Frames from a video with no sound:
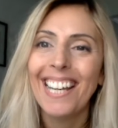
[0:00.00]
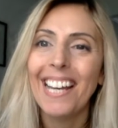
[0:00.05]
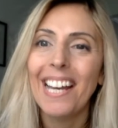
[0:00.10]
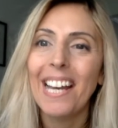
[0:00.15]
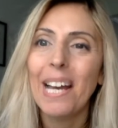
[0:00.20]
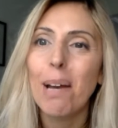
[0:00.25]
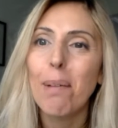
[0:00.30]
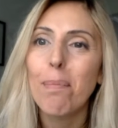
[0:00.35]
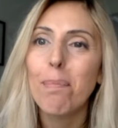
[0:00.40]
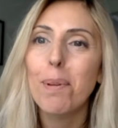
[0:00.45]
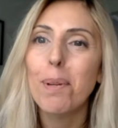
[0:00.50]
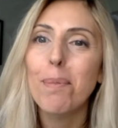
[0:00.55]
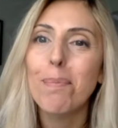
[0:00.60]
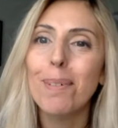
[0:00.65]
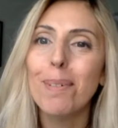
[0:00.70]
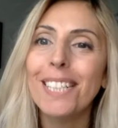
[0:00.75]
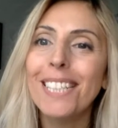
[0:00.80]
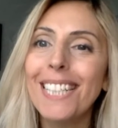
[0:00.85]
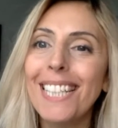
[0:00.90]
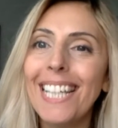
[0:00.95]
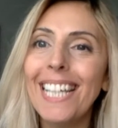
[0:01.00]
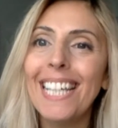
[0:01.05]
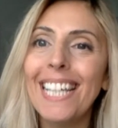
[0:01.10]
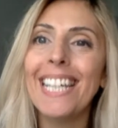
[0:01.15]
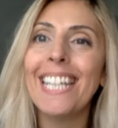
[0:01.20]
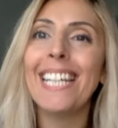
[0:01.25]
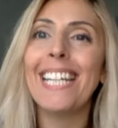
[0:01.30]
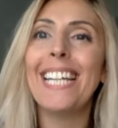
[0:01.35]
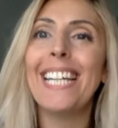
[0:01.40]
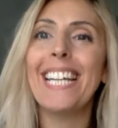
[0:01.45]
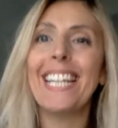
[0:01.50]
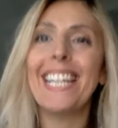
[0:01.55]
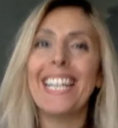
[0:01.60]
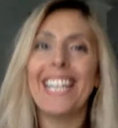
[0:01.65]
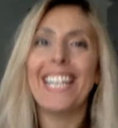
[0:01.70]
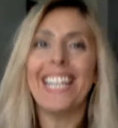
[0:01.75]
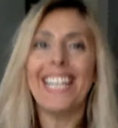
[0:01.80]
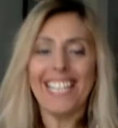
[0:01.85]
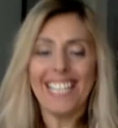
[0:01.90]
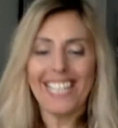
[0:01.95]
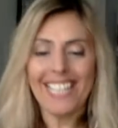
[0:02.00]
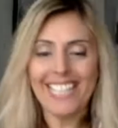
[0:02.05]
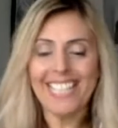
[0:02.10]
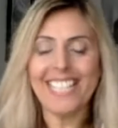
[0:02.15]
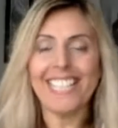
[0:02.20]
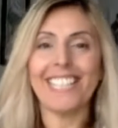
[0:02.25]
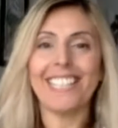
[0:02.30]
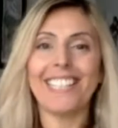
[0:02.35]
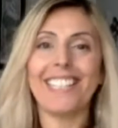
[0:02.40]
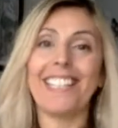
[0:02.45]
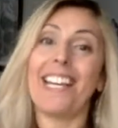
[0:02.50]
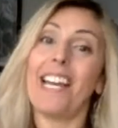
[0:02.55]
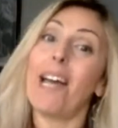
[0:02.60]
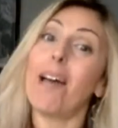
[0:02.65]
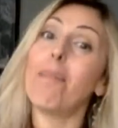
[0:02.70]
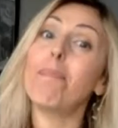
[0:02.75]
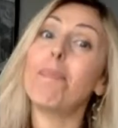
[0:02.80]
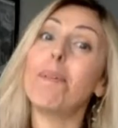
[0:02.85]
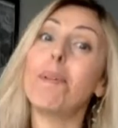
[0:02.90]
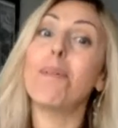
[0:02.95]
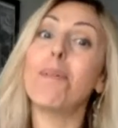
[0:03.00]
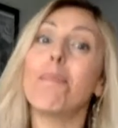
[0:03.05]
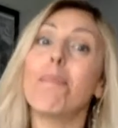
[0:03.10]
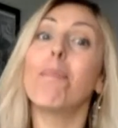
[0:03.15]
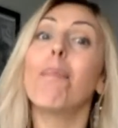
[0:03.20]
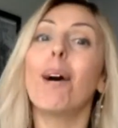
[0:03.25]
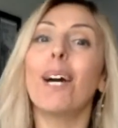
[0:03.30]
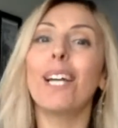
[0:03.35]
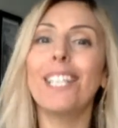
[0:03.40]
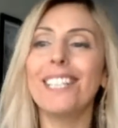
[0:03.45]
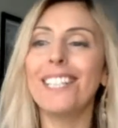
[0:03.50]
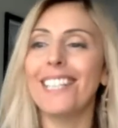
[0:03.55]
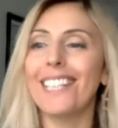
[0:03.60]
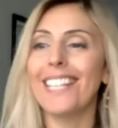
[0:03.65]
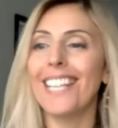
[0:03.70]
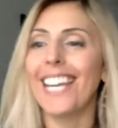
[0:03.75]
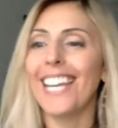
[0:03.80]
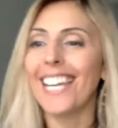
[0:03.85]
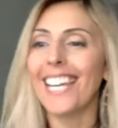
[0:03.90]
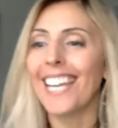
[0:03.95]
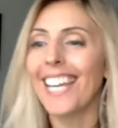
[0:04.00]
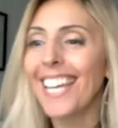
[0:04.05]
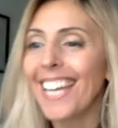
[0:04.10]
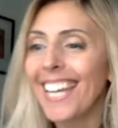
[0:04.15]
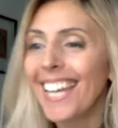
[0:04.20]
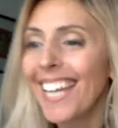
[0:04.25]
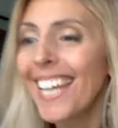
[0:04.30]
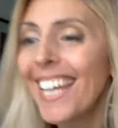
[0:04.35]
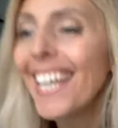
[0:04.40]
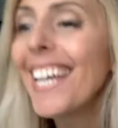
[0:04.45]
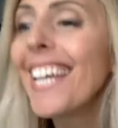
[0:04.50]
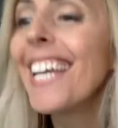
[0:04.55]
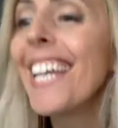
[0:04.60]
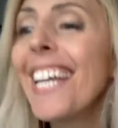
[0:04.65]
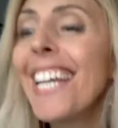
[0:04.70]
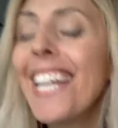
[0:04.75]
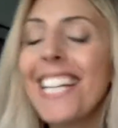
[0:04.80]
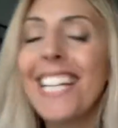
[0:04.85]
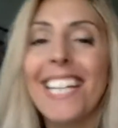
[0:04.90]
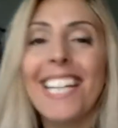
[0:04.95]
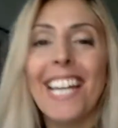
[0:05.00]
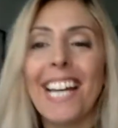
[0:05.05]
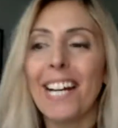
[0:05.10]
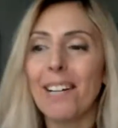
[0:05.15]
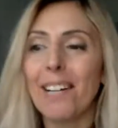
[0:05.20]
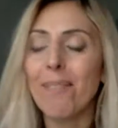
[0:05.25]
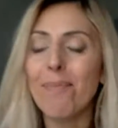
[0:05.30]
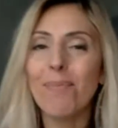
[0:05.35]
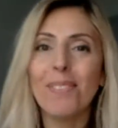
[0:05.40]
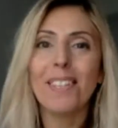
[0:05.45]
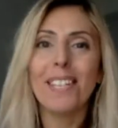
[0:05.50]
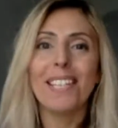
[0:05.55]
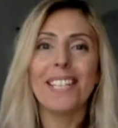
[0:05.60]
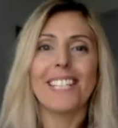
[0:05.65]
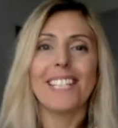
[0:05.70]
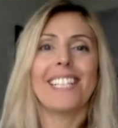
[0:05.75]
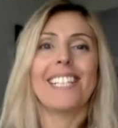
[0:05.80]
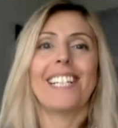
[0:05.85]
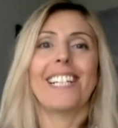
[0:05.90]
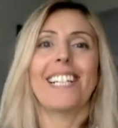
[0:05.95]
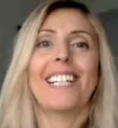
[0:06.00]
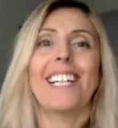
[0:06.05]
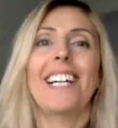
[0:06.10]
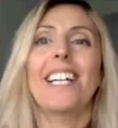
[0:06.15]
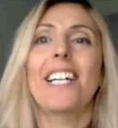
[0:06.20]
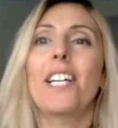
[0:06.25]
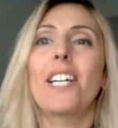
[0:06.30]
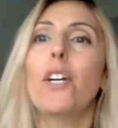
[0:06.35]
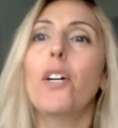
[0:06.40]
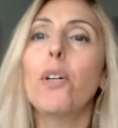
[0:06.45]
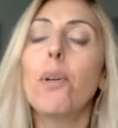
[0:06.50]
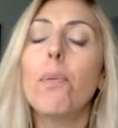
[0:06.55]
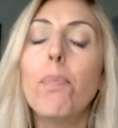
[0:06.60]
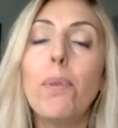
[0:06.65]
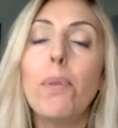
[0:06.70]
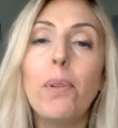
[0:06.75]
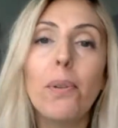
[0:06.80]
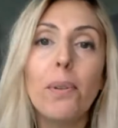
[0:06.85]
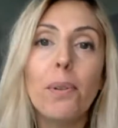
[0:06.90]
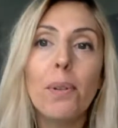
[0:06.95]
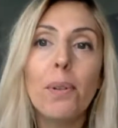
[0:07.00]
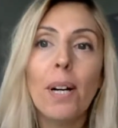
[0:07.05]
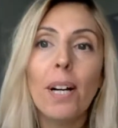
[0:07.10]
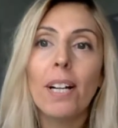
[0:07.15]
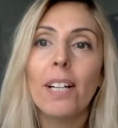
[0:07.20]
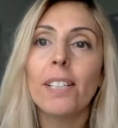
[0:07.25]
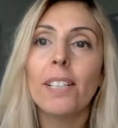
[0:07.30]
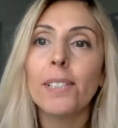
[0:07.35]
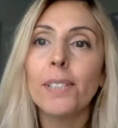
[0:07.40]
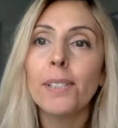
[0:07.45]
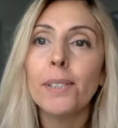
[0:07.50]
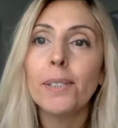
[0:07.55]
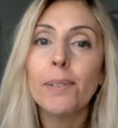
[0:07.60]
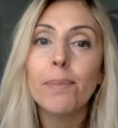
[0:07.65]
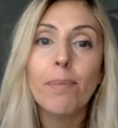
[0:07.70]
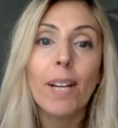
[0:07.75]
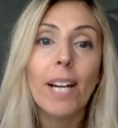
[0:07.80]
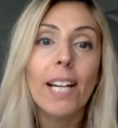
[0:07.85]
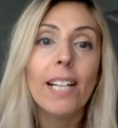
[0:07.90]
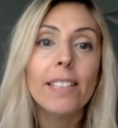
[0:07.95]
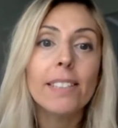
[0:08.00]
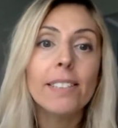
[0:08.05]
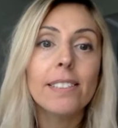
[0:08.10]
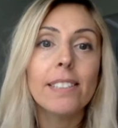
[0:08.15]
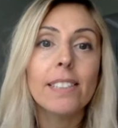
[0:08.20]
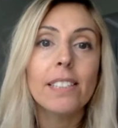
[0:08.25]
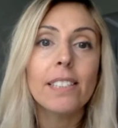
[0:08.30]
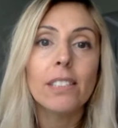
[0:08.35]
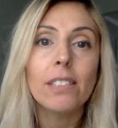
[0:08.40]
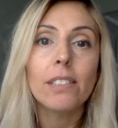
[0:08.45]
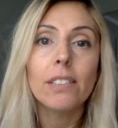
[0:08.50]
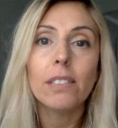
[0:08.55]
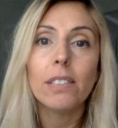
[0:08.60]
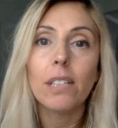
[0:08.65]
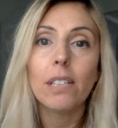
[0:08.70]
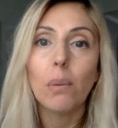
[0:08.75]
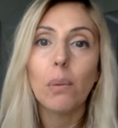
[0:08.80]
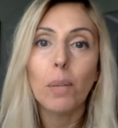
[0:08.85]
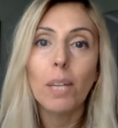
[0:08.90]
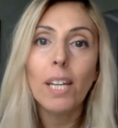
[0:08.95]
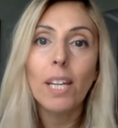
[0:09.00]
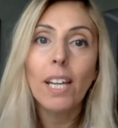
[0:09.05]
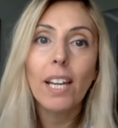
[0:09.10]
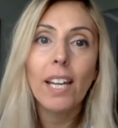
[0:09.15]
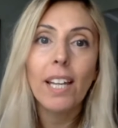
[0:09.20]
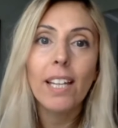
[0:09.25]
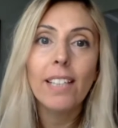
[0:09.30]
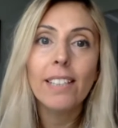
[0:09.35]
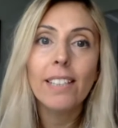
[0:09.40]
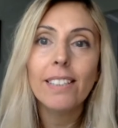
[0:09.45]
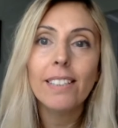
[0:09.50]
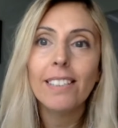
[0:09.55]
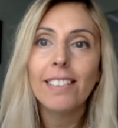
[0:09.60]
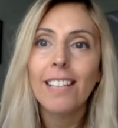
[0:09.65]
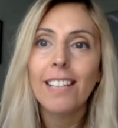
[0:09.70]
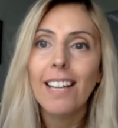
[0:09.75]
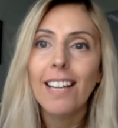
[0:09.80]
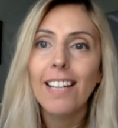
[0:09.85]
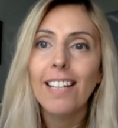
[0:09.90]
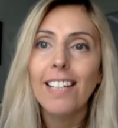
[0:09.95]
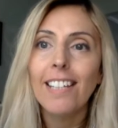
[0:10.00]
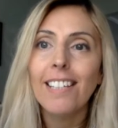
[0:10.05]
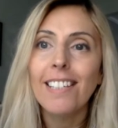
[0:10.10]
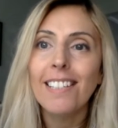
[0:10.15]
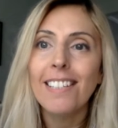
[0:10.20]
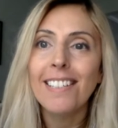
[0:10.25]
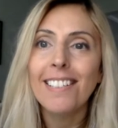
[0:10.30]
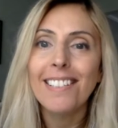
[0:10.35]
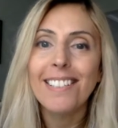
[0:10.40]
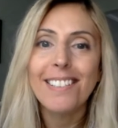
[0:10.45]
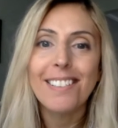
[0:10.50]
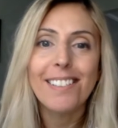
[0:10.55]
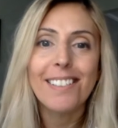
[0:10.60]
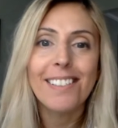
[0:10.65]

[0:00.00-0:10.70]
happy Monday and happy Mind Day. Yeah, I hope you had good weekend. And